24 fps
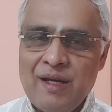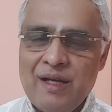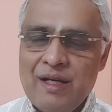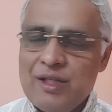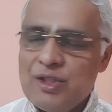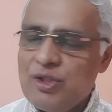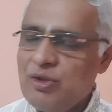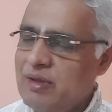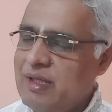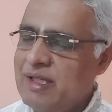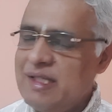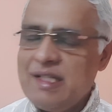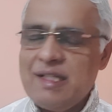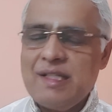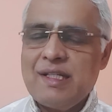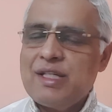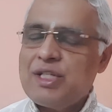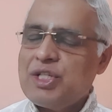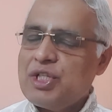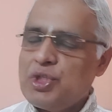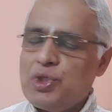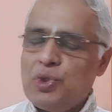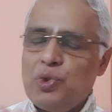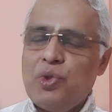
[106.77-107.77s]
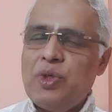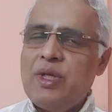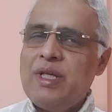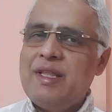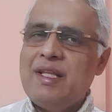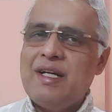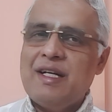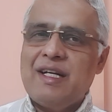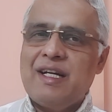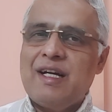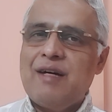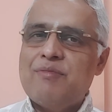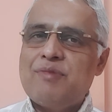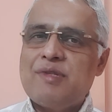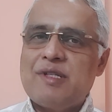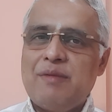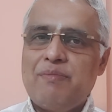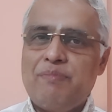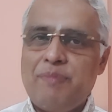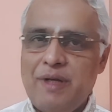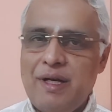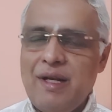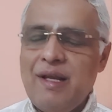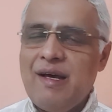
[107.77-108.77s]
So this is a story that comes
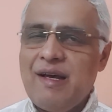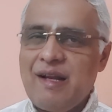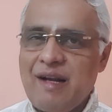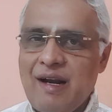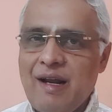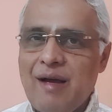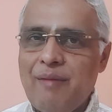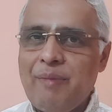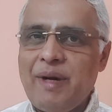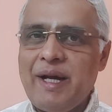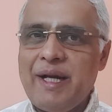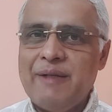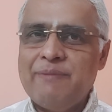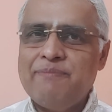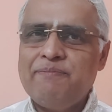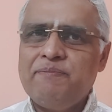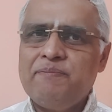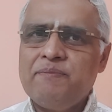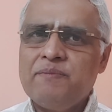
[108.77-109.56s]
up in Ramayana.